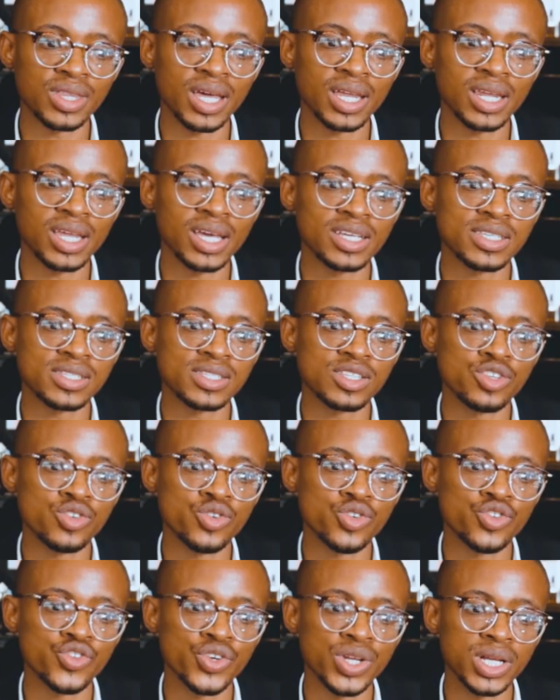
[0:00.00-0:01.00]
then is
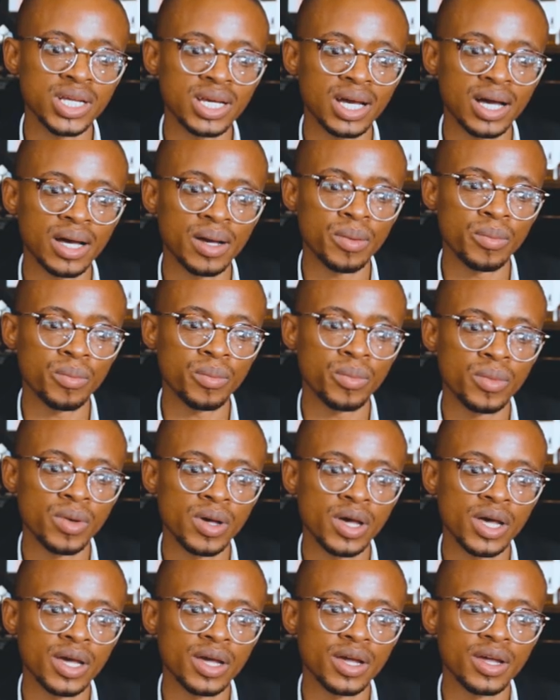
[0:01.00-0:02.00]
usually um,
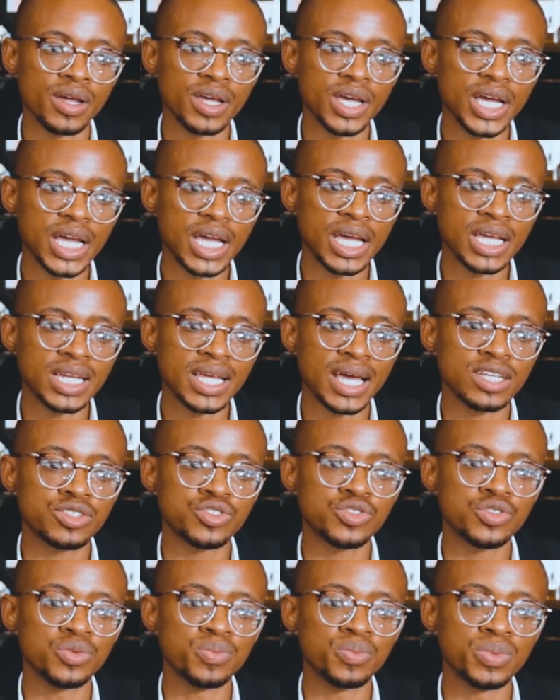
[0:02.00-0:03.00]
it
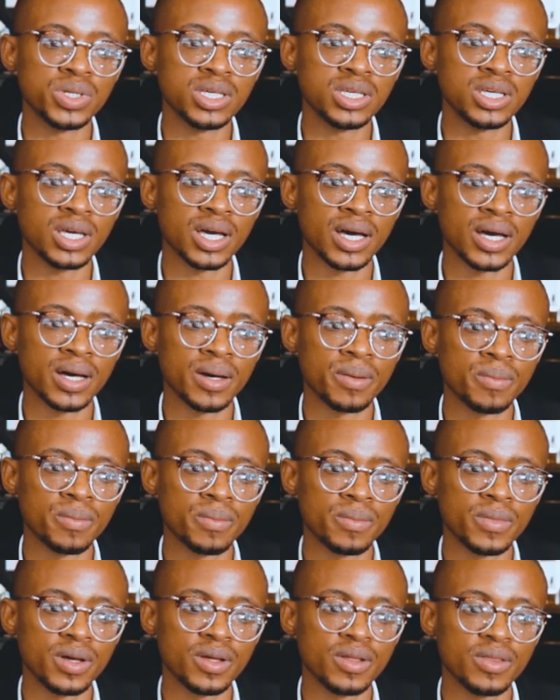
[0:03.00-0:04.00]
has to be
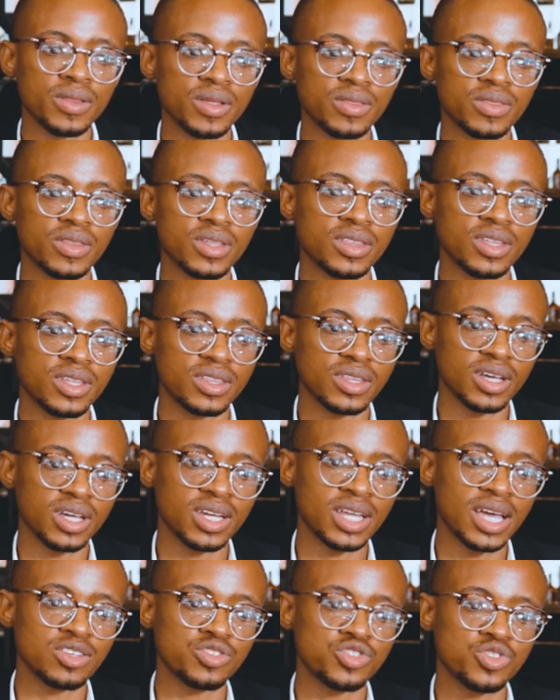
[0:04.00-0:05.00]
um,
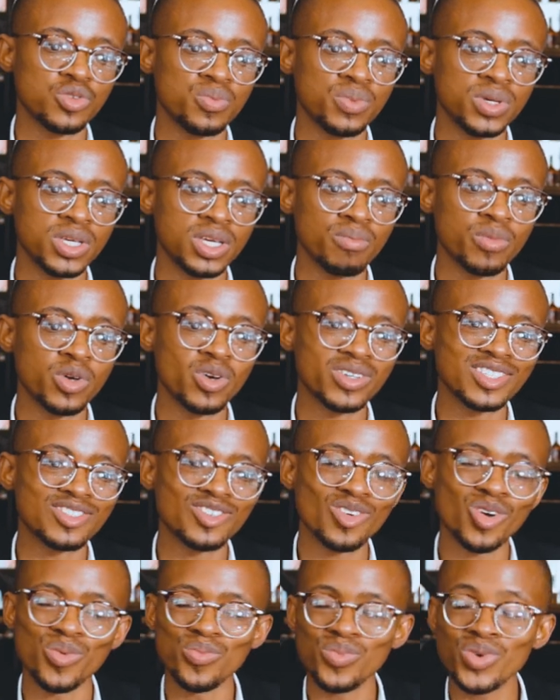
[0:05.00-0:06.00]
it has to be because
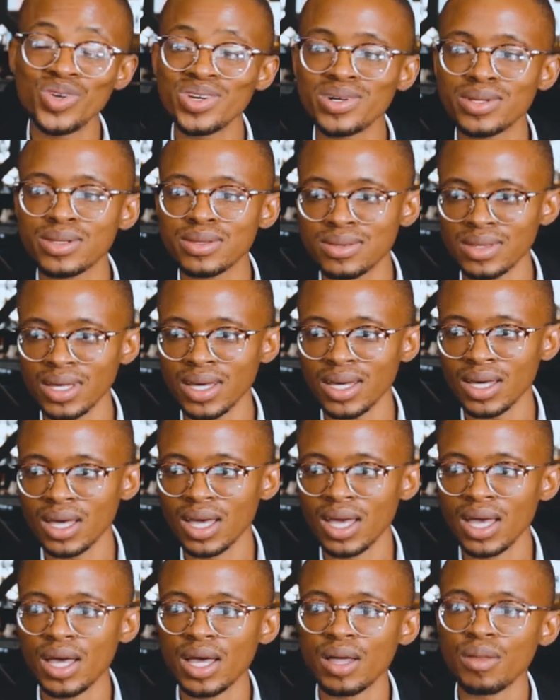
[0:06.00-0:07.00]
it's a communal thing.
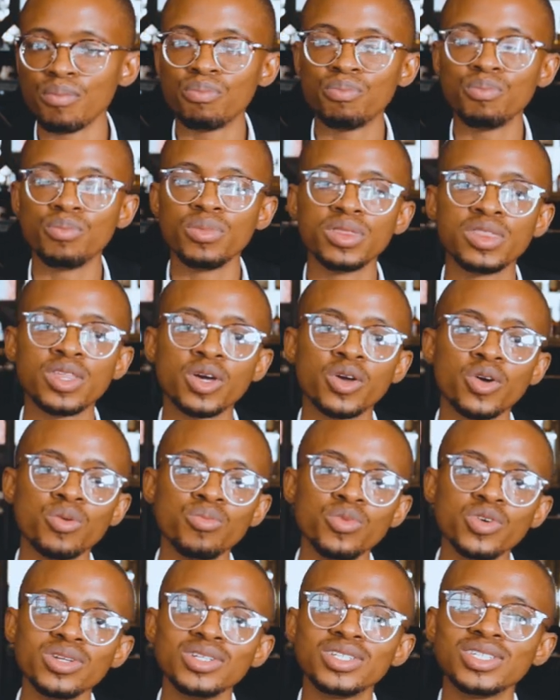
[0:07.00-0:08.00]
Mm. The
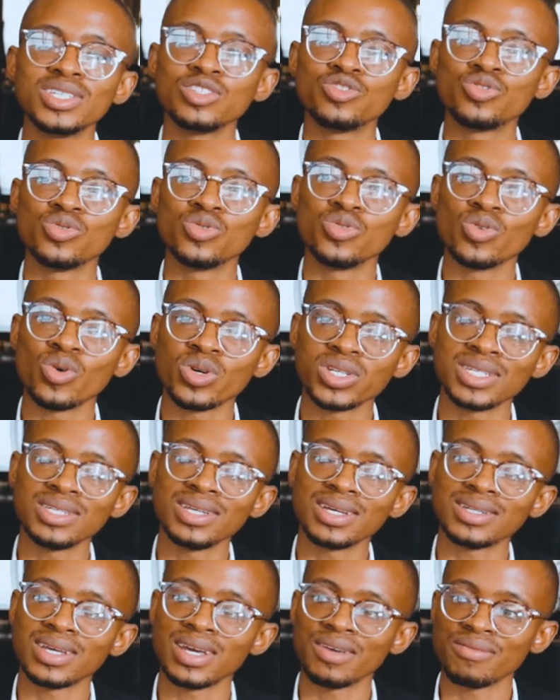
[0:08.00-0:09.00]
communities do not
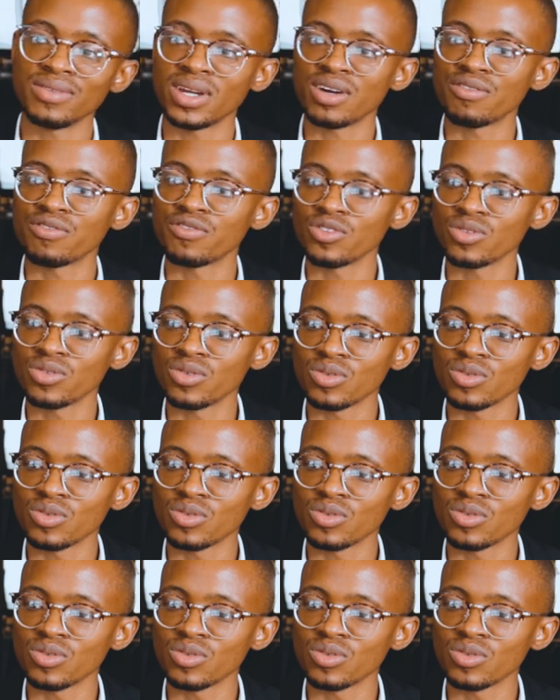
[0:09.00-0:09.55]
yet have enough